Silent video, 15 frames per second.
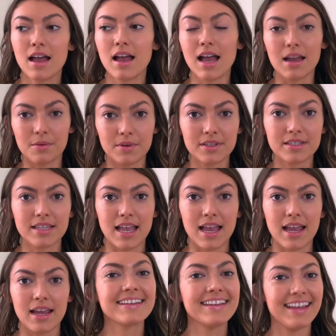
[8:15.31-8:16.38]
I will
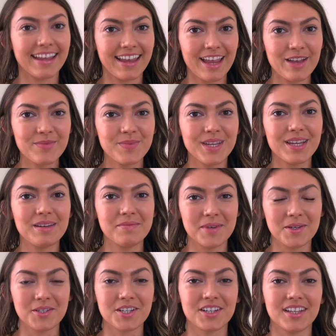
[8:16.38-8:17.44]
say it can be
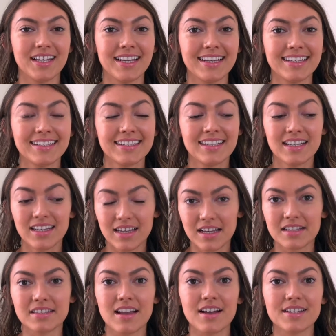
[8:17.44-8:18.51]
emotionally
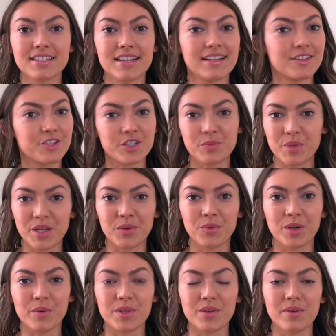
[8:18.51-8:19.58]
exhausting, just being
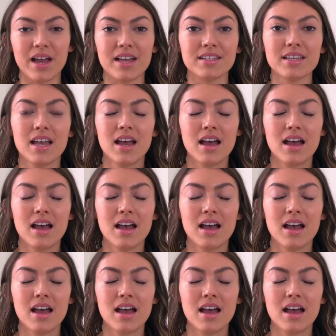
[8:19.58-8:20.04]
real with you guys.